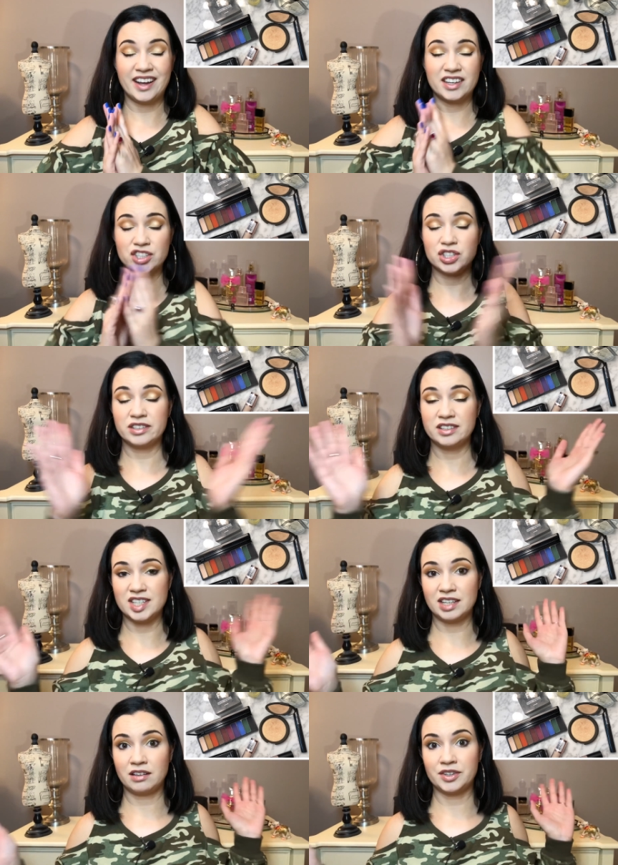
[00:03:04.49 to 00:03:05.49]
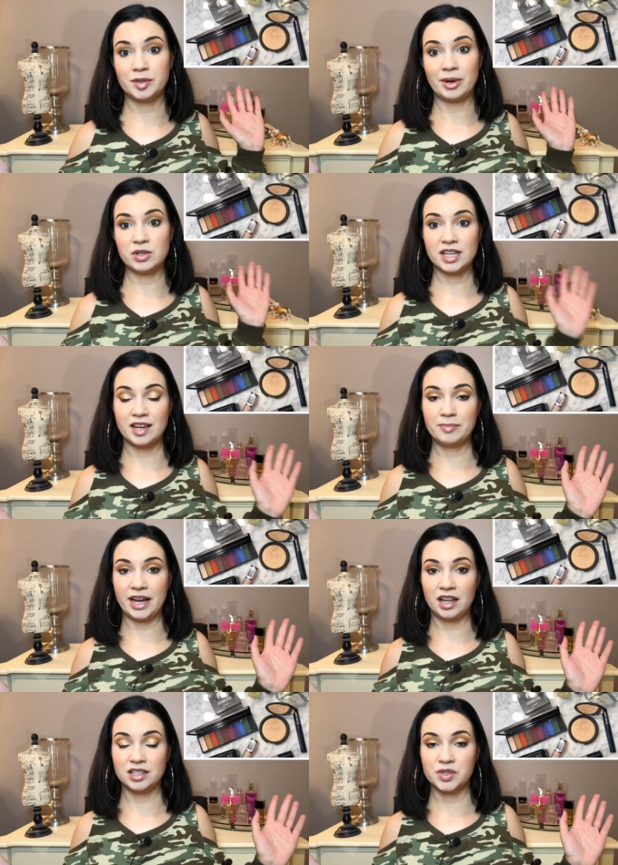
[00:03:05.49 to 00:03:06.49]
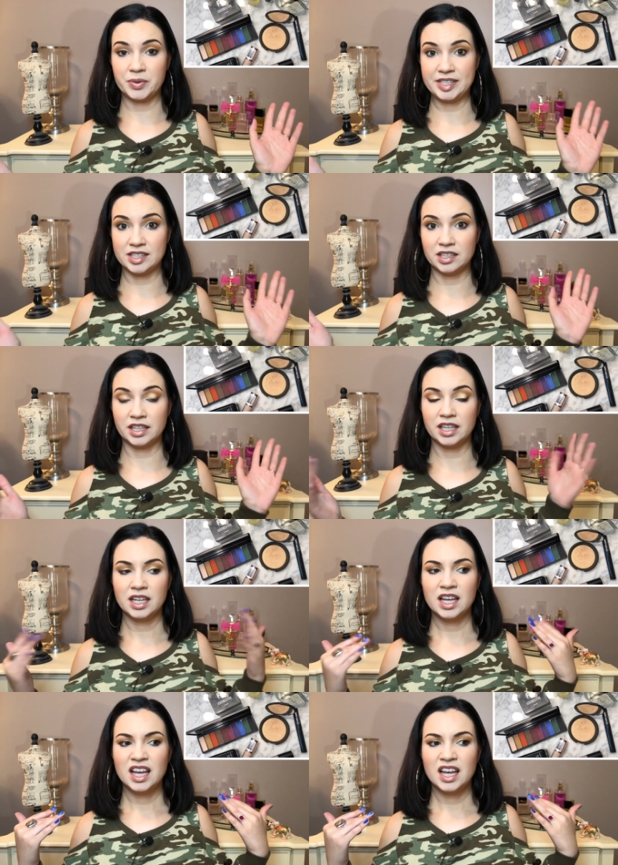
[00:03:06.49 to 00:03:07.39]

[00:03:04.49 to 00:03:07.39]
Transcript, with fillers: I actually decluttered about ten palettes recently.